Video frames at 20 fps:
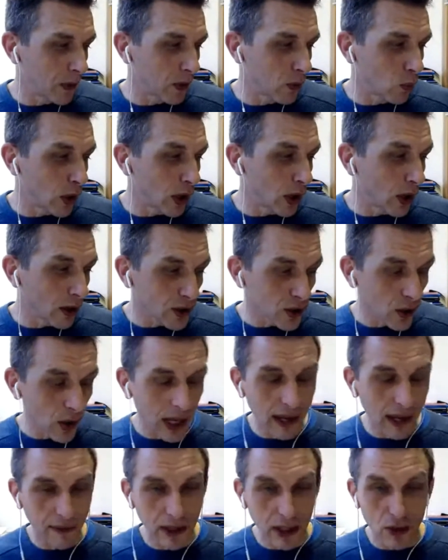We also
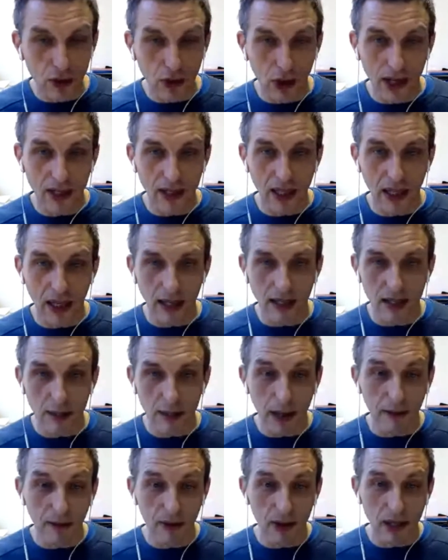have, interestingly, some
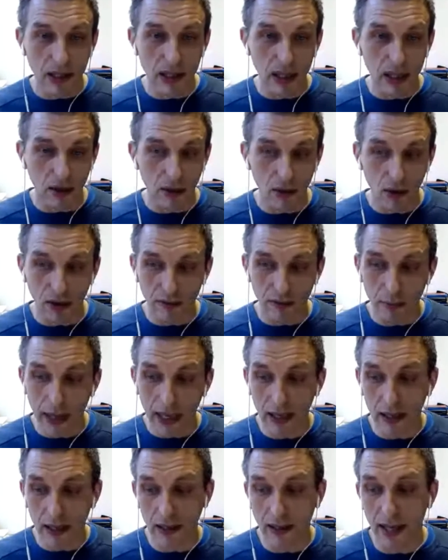evidence here of
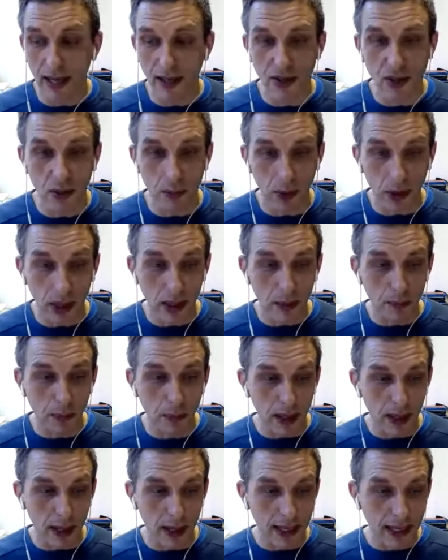medical testimony
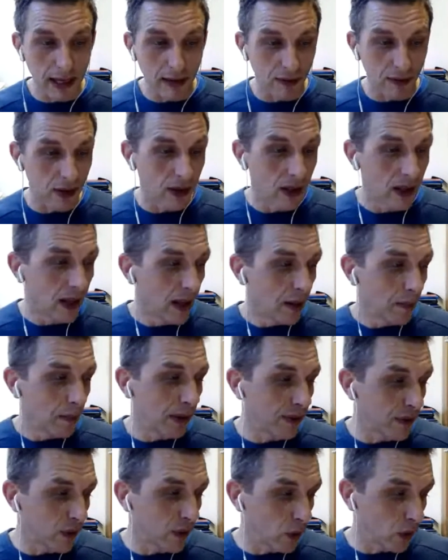being given
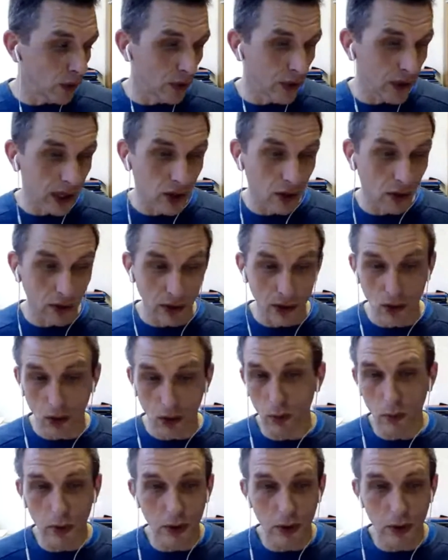before the coroner's court,